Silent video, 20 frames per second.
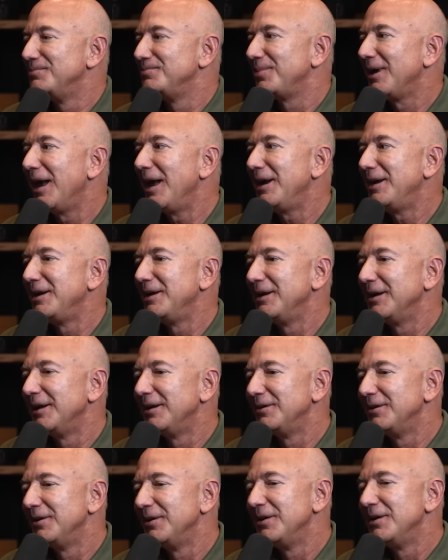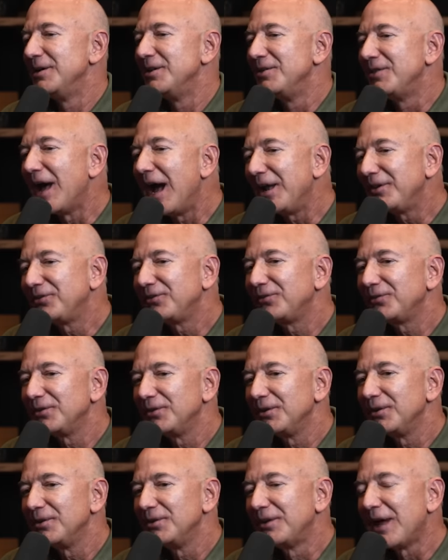petty. And that's
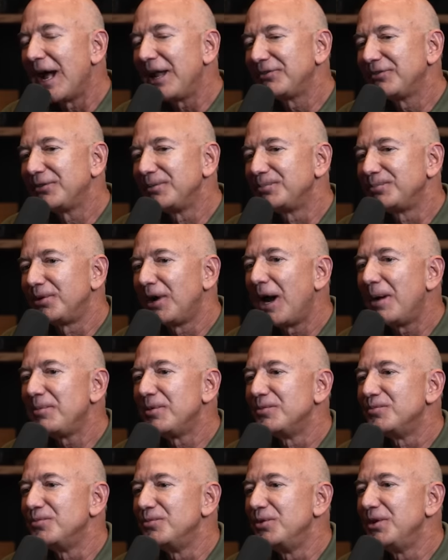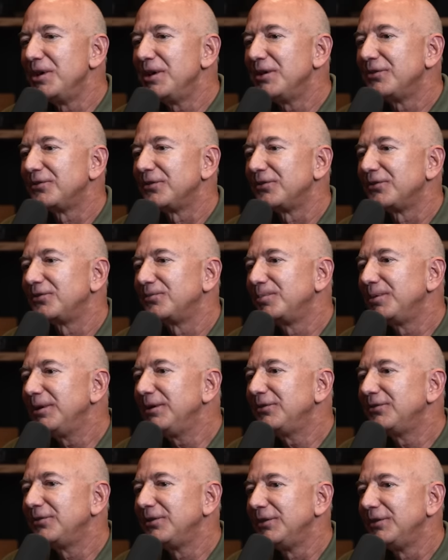the problem. We as a
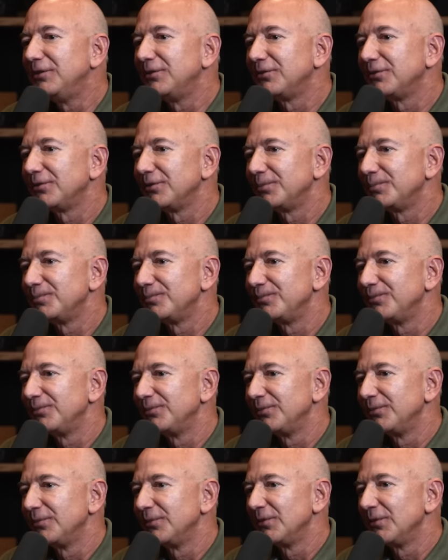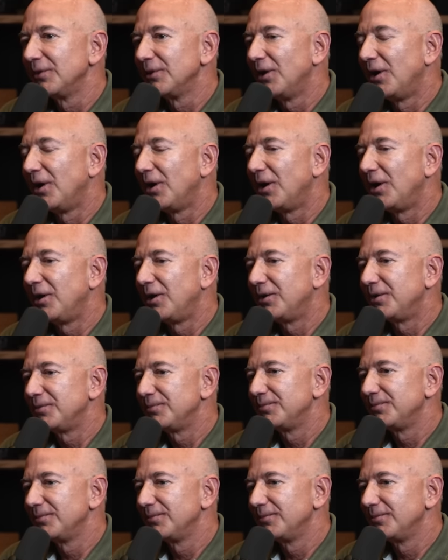species
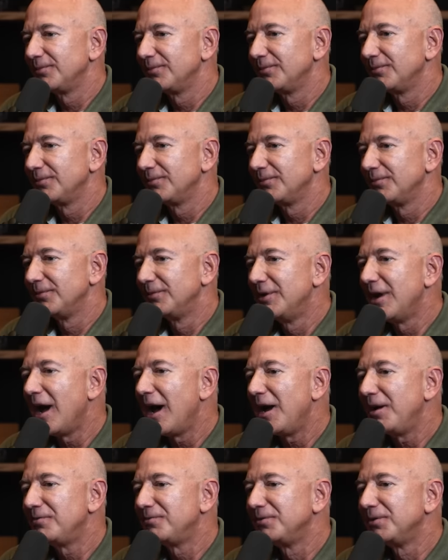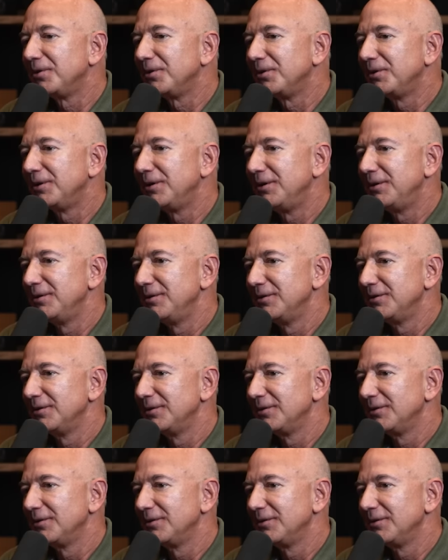are not really